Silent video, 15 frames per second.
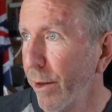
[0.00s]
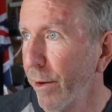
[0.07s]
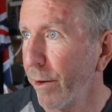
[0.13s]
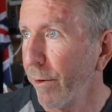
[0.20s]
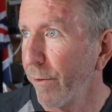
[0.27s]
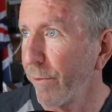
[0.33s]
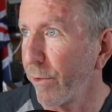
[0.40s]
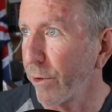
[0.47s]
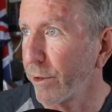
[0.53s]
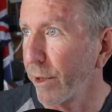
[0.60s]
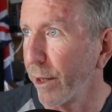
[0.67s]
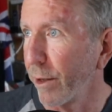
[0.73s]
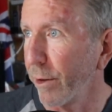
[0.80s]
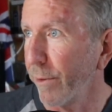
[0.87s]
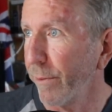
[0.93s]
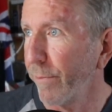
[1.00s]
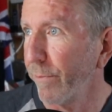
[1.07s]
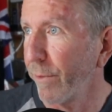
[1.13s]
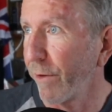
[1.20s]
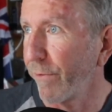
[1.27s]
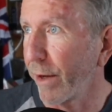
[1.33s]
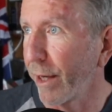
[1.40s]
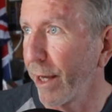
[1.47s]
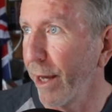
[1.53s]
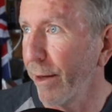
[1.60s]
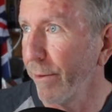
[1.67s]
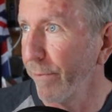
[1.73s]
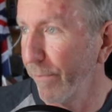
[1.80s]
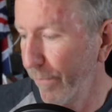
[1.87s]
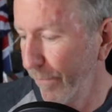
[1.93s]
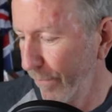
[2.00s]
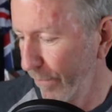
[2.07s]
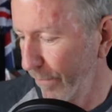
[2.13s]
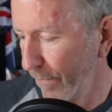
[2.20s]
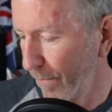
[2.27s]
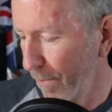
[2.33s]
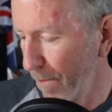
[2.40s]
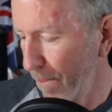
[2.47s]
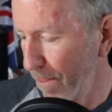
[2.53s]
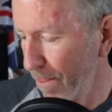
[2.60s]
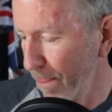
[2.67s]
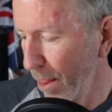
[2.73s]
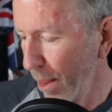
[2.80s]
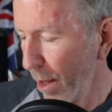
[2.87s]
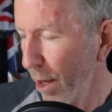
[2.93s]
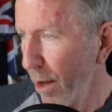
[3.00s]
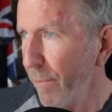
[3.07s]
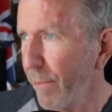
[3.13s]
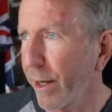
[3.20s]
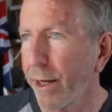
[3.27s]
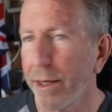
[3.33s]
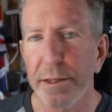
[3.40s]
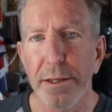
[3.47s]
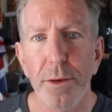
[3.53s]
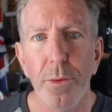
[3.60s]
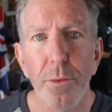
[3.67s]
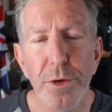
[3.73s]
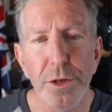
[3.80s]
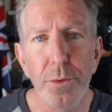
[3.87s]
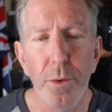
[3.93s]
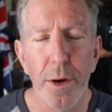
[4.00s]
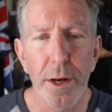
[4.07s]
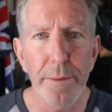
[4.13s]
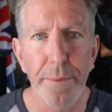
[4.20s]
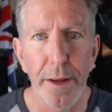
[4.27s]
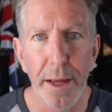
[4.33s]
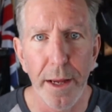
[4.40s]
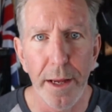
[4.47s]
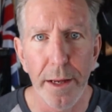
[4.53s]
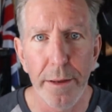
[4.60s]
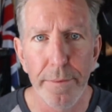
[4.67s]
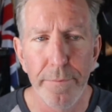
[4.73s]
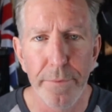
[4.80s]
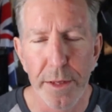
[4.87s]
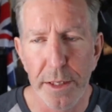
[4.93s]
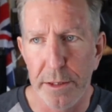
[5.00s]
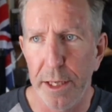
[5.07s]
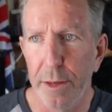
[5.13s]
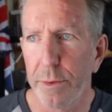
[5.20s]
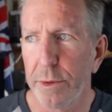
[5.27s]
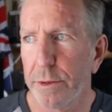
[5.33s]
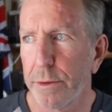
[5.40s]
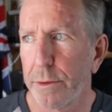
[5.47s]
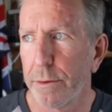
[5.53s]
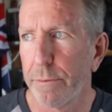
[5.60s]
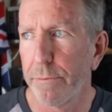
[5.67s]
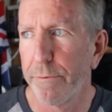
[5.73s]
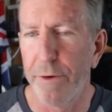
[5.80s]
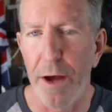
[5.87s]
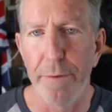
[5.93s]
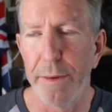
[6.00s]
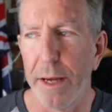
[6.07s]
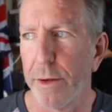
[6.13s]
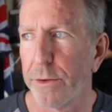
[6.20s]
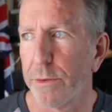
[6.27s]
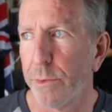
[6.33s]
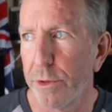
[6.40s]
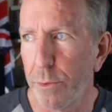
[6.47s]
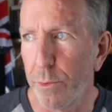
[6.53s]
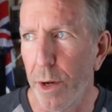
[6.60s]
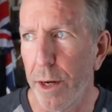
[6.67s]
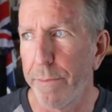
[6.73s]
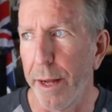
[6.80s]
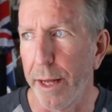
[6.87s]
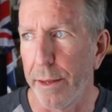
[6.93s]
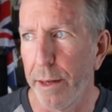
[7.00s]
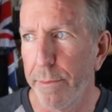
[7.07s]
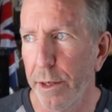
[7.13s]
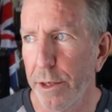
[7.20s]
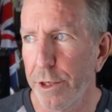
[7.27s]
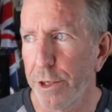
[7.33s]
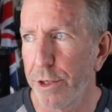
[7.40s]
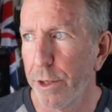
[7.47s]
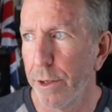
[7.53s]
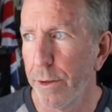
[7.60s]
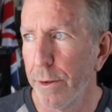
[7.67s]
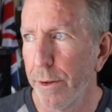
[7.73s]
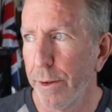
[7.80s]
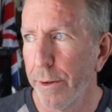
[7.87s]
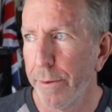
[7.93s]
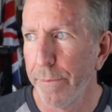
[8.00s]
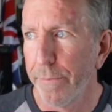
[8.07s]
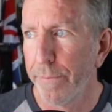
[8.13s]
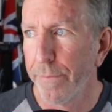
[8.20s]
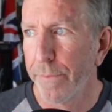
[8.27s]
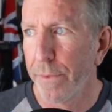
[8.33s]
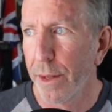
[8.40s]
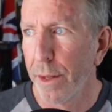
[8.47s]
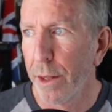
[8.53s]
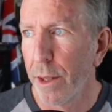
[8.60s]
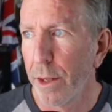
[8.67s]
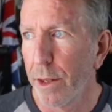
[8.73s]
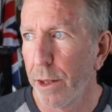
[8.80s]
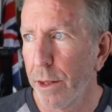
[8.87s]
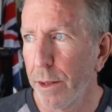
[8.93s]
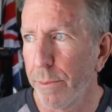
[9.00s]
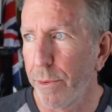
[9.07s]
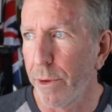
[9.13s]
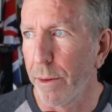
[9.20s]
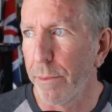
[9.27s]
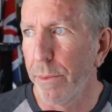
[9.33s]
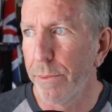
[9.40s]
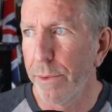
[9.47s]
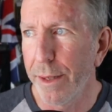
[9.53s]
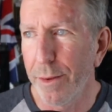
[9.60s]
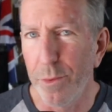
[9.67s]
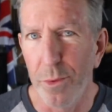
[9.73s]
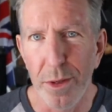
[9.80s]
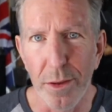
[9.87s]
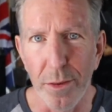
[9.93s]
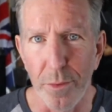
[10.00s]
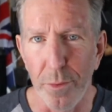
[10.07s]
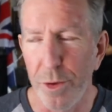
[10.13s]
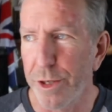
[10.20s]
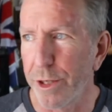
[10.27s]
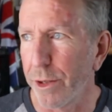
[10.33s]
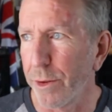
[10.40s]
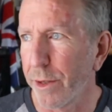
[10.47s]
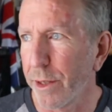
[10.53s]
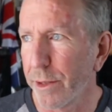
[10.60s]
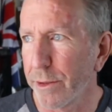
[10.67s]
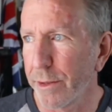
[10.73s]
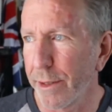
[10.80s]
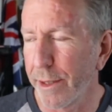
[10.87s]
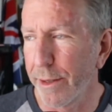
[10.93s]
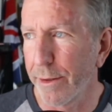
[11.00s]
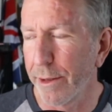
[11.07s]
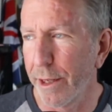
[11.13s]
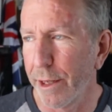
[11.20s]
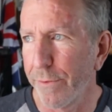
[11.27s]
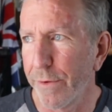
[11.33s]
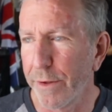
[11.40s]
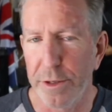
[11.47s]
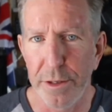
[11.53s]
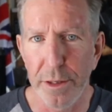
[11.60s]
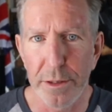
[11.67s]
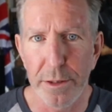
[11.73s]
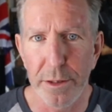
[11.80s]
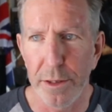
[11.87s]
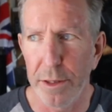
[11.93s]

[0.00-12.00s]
For sale. If I can't, because would you want to pay, let's say it was £5. Would you want to pay that much? You probably wouldn't, would you? Because if it's just